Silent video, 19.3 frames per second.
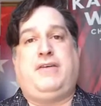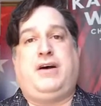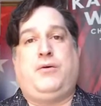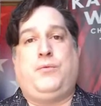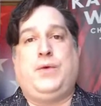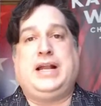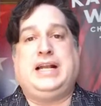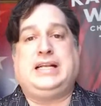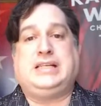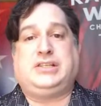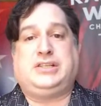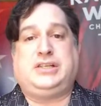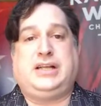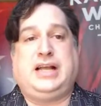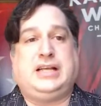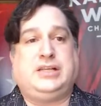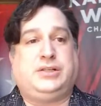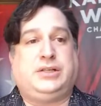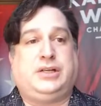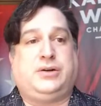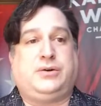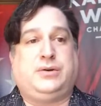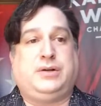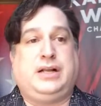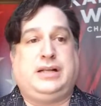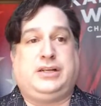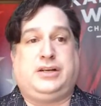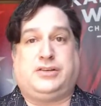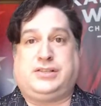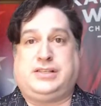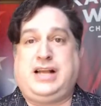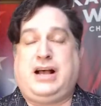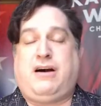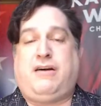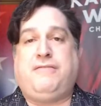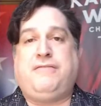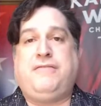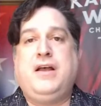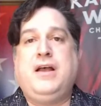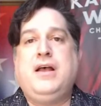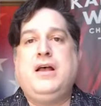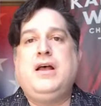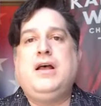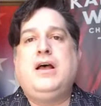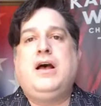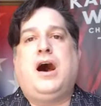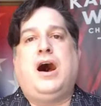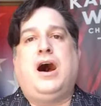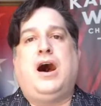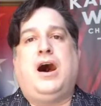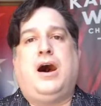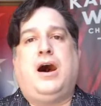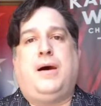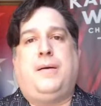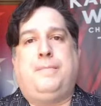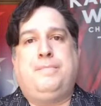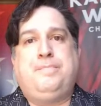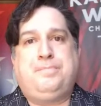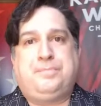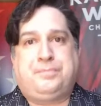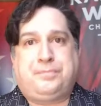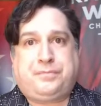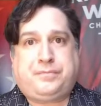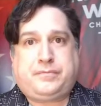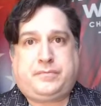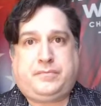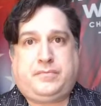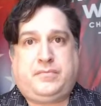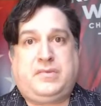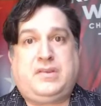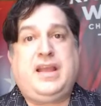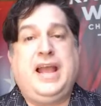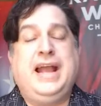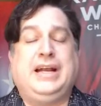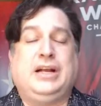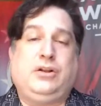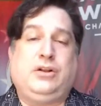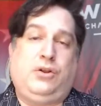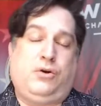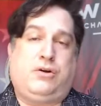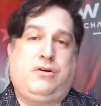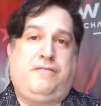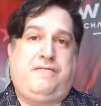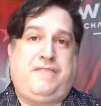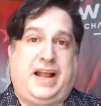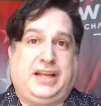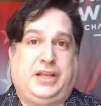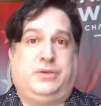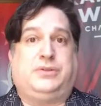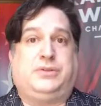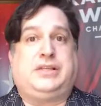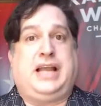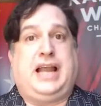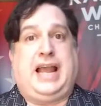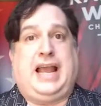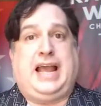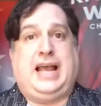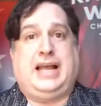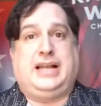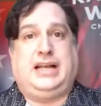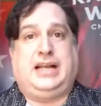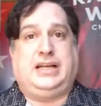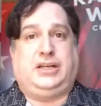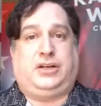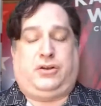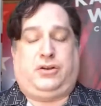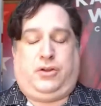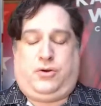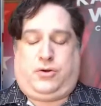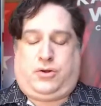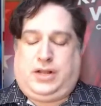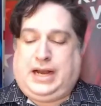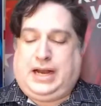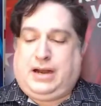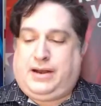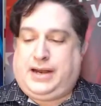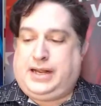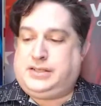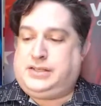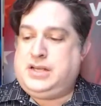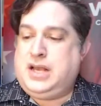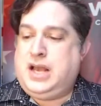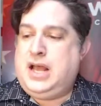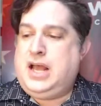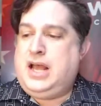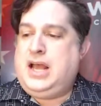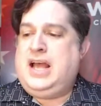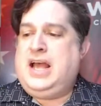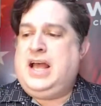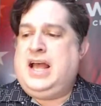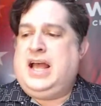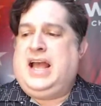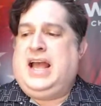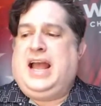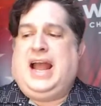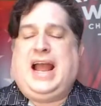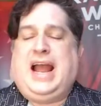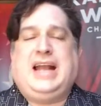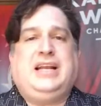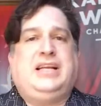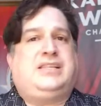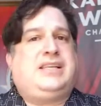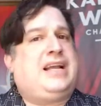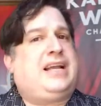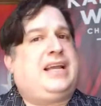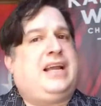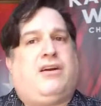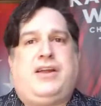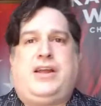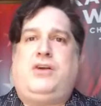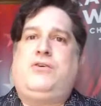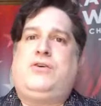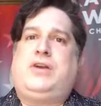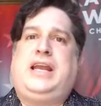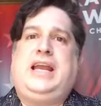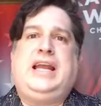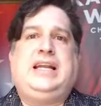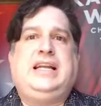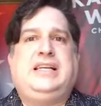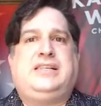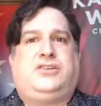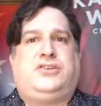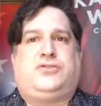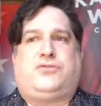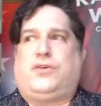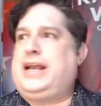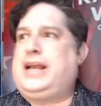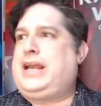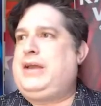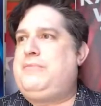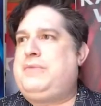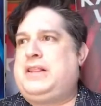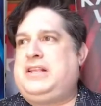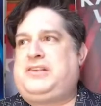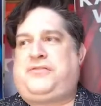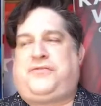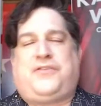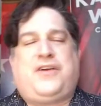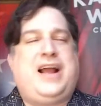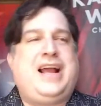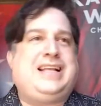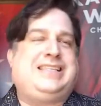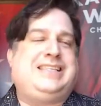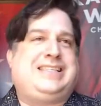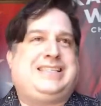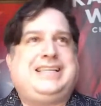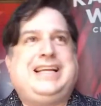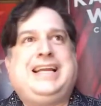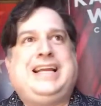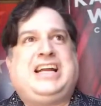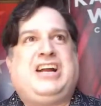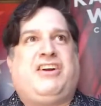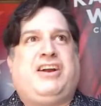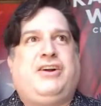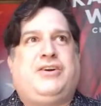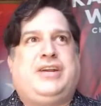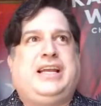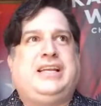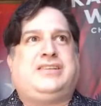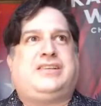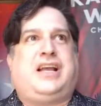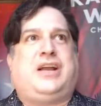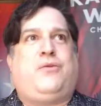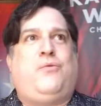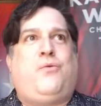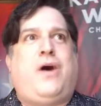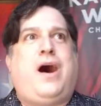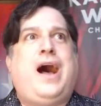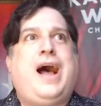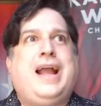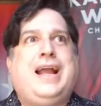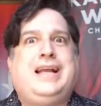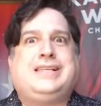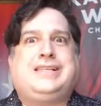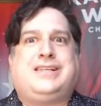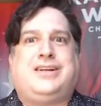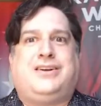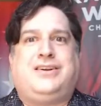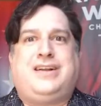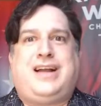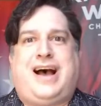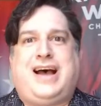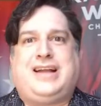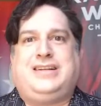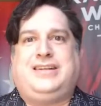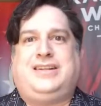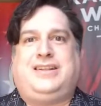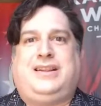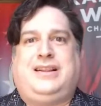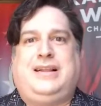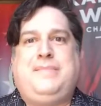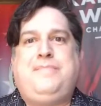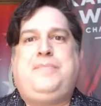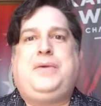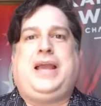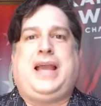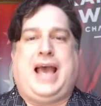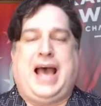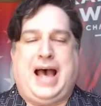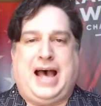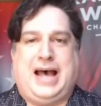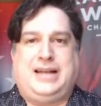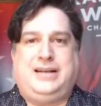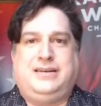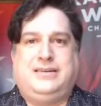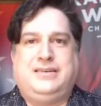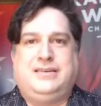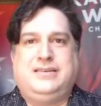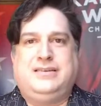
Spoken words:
witnessed as yourself at your local venues and in your local areas. And he's at karaoke and he's drinking with his friends and singing karaoke. He's like, why is there not an Olympiad